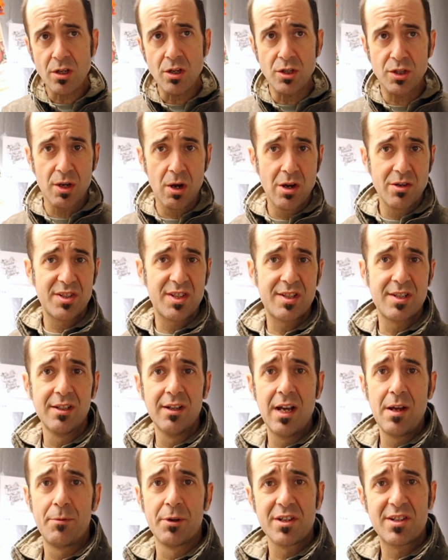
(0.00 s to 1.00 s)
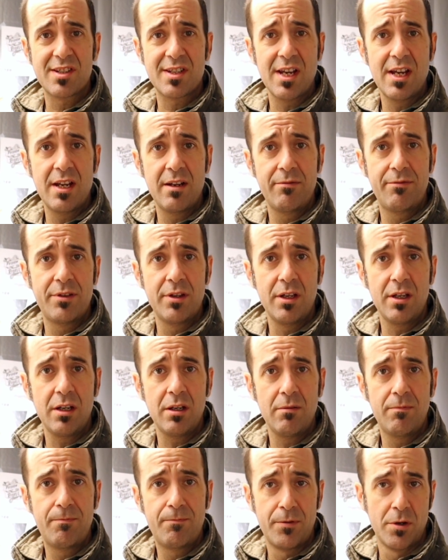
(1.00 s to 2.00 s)
So I was still able to save
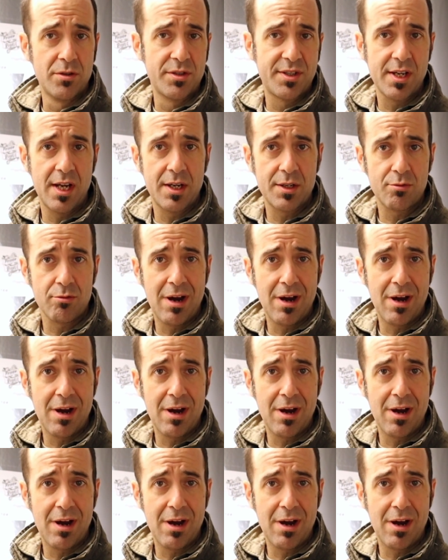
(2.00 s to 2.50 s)
the full-size